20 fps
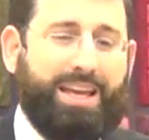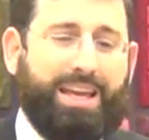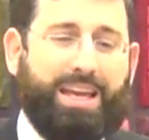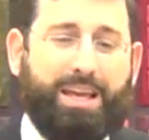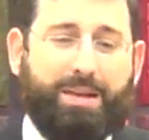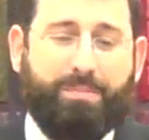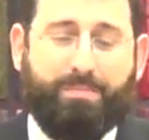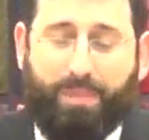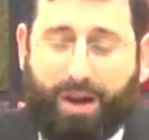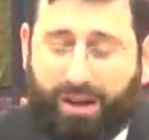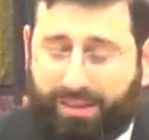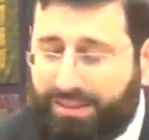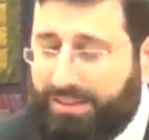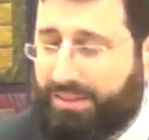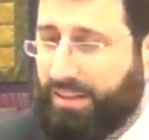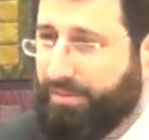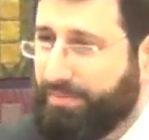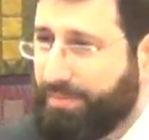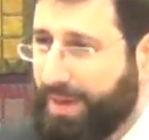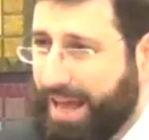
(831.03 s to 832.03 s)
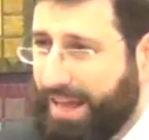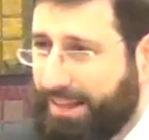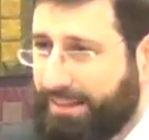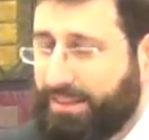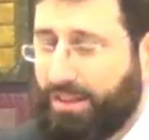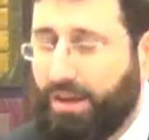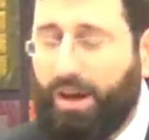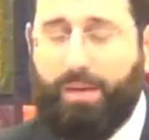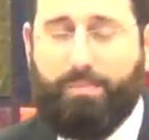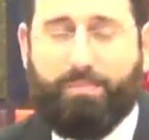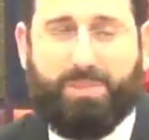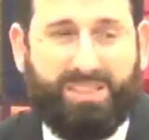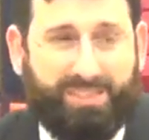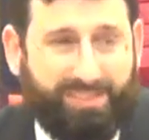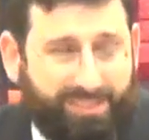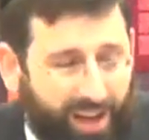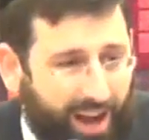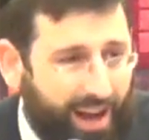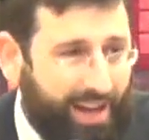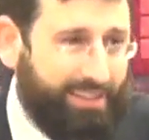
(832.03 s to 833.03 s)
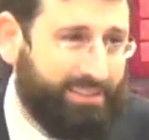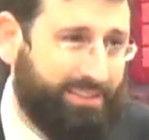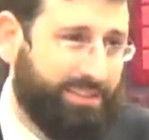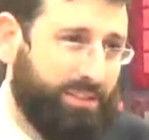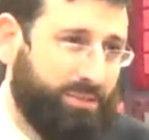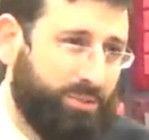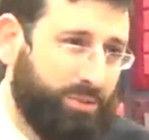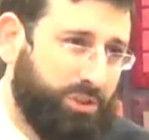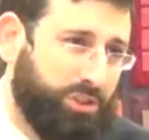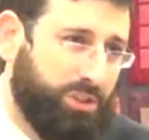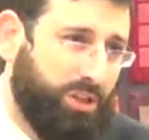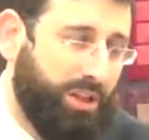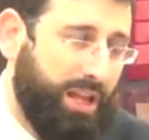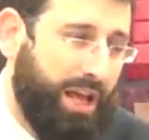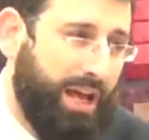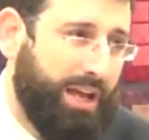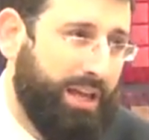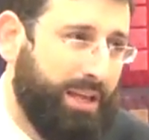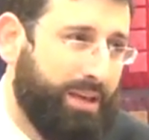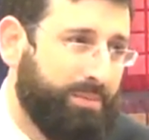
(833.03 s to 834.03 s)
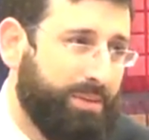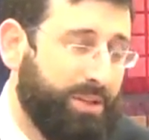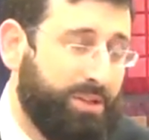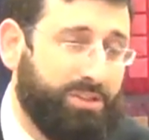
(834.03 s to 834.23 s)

he must have meant besides Yerushalayim,